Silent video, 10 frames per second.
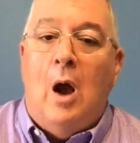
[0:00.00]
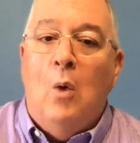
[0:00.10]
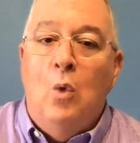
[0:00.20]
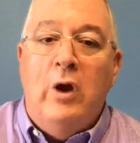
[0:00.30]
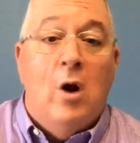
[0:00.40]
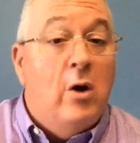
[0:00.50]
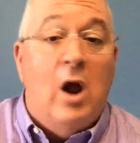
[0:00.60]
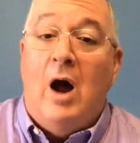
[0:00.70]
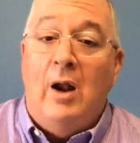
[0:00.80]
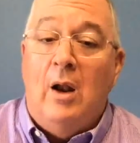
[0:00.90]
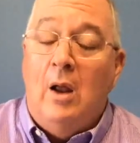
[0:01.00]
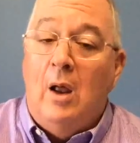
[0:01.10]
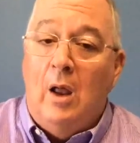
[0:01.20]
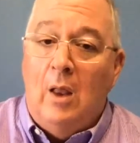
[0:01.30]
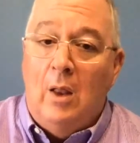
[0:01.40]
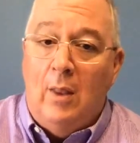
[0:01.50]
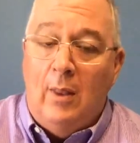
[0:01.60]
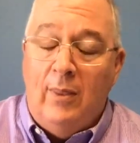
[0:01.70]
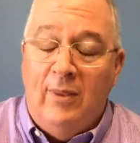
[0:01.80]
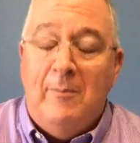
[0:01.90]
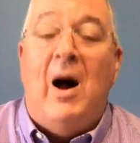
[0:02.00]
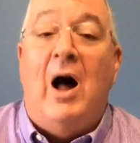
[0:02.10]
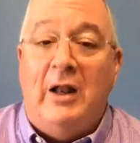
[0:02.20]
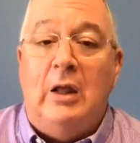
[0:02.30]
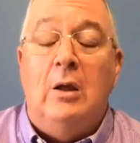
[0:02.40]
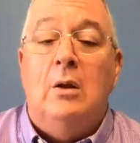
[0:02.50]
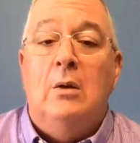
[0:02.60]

We are not the body.